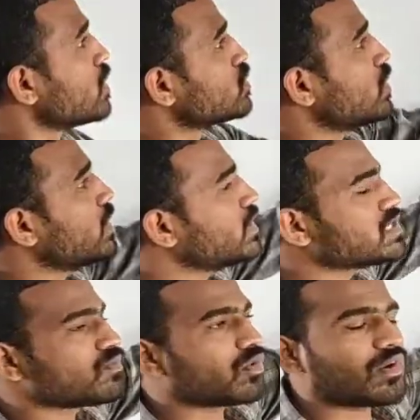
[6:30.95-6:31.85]
So in
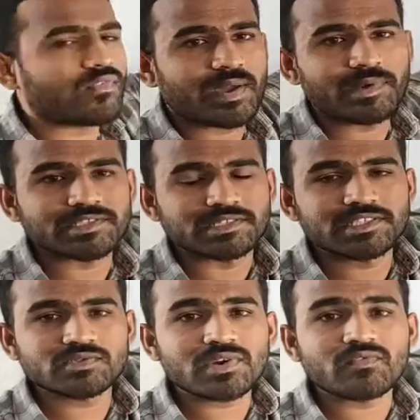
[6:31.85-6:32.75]
this mode of vibration,
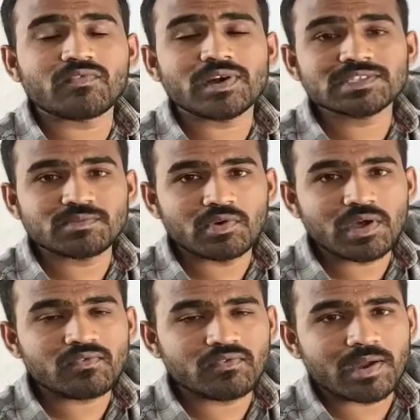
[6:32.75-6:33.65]
this is what first mode
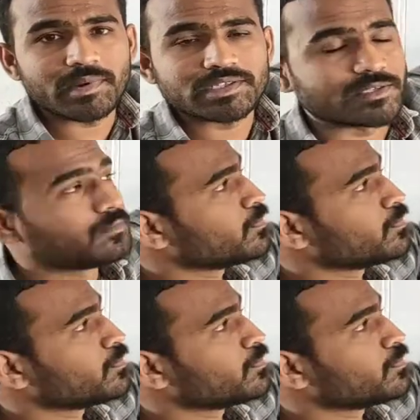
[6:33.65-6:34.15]
of vibration.